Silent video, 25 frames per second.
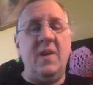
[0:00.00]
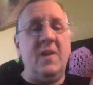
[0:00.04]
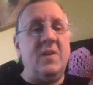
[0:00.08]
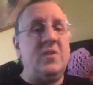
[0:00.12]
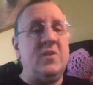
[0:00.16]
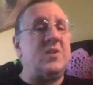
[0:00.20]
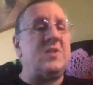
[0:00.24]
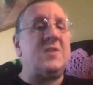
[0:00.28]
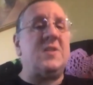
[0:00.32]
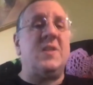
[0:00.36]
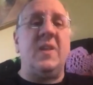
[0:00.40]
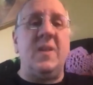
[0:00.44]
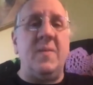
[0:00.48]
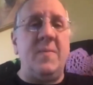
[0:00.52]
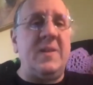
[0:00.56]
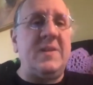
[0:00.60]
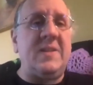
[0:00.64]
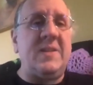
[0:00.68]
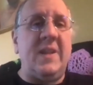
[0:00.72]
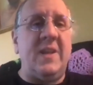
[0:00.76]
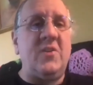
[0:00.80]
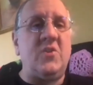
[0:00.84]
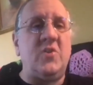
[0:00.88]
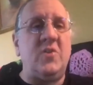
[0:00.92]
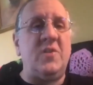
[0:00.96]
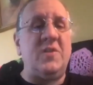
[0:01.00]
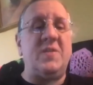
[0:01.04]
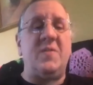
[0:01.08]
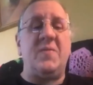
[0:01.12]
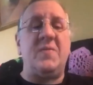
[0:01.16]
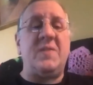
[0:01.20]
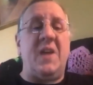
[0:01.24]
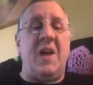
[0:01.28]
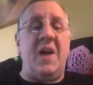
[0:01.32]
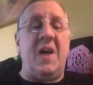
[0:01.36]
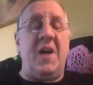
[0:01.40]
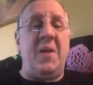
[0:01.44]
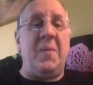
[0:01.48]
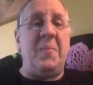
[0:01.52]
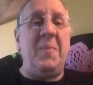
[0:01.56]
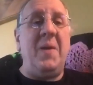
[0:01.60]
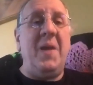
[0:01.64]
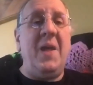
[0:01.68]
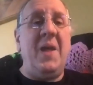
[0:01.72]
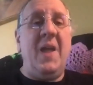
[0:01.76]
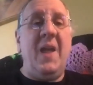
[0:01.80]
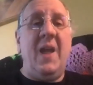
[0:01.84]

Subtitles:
just the limitations of time,